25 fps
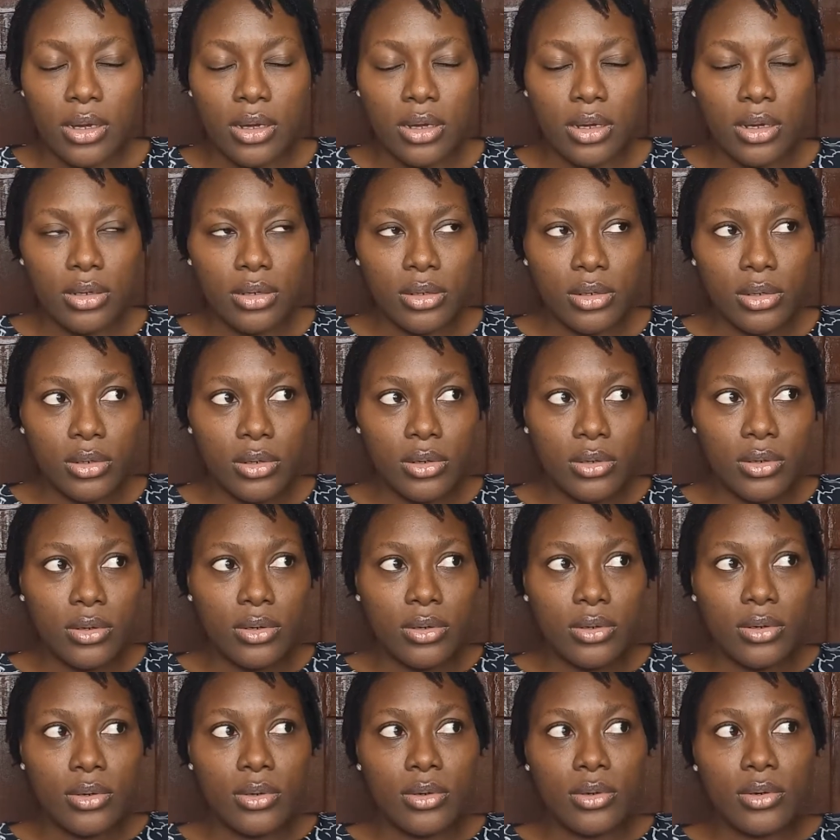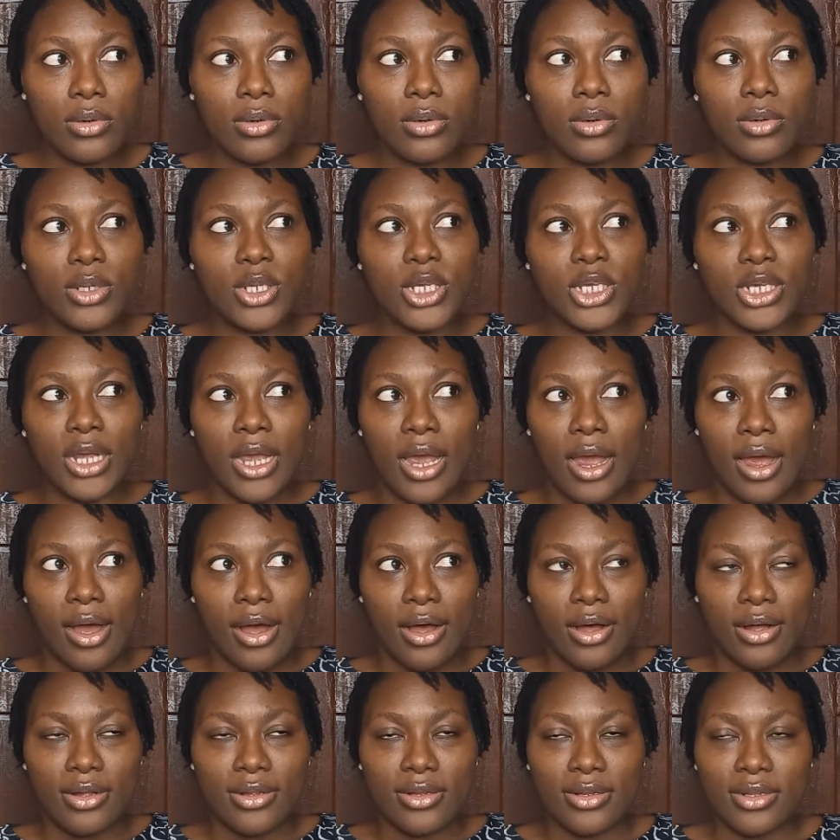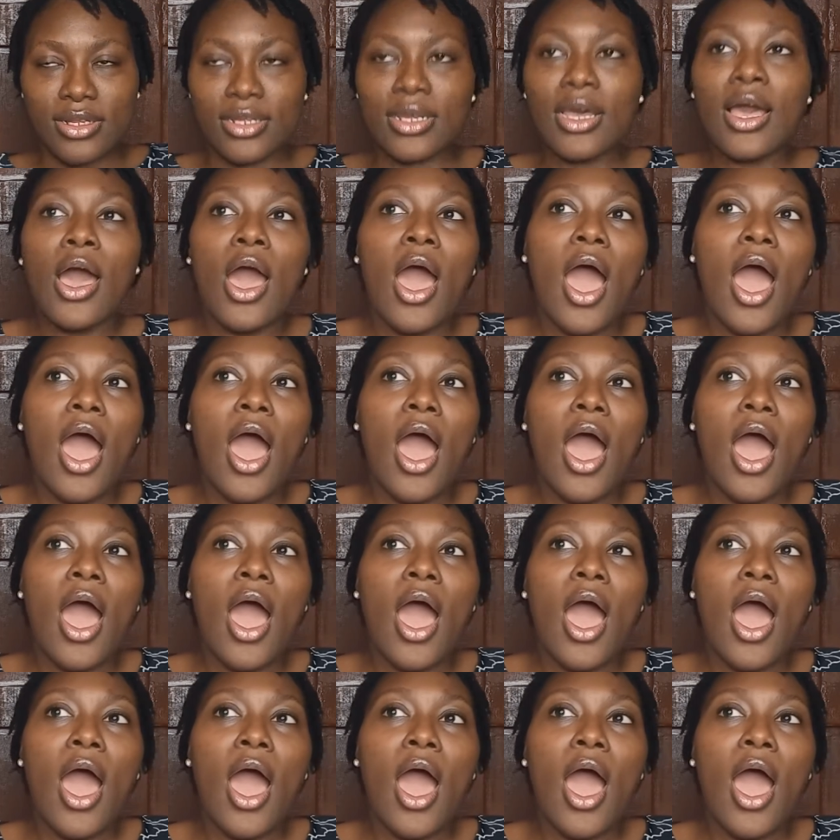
Ooh, child.